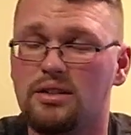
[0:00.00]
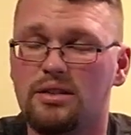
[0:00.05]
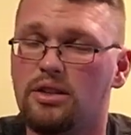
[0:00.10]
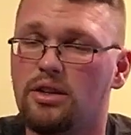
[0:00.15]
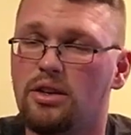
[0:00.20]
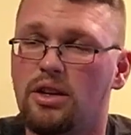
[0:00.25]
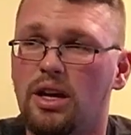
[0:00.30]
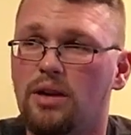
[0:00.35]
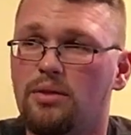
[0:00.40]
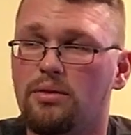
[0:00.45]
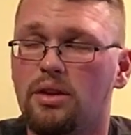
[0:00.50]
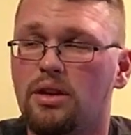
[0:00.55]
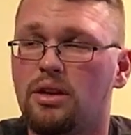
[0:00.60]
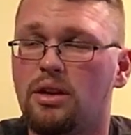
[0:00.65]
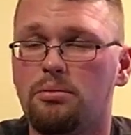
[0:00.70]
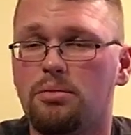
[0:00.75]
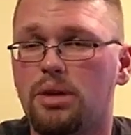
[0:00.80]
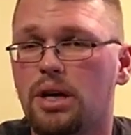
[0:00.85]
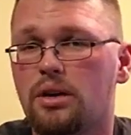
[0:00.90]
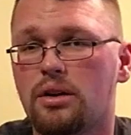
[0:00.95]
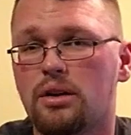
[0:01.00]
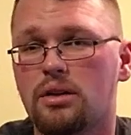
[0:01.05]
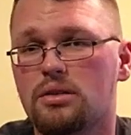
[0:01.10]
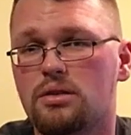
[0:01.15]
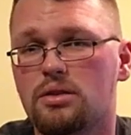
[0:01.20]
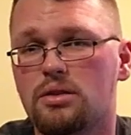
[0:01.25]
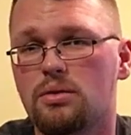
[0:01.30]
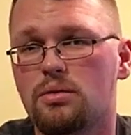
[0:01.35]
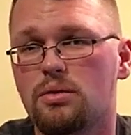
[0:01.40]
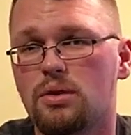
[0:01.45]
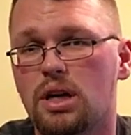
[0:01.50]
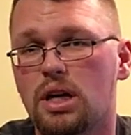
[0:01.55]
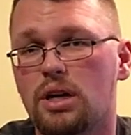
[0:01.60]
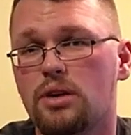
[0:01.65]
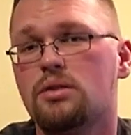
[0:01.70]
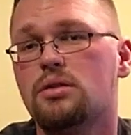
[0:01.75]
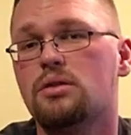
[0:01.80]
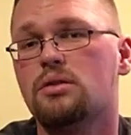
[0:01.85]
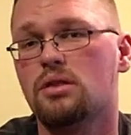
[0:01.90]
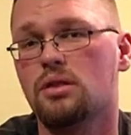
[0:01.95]
you can't really compare it to
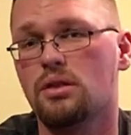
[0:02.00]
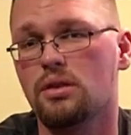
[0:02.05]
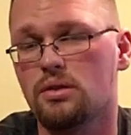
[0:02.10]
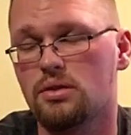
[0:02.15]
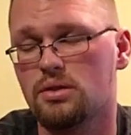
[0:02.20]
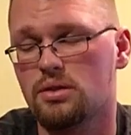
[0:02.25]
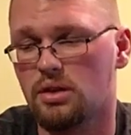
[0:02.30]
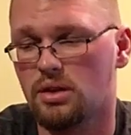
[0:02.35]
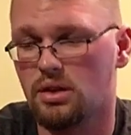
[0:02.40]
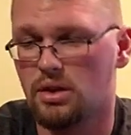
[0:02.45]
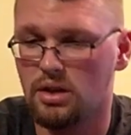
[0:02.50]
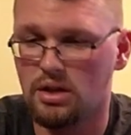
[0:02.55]
Irish distillers.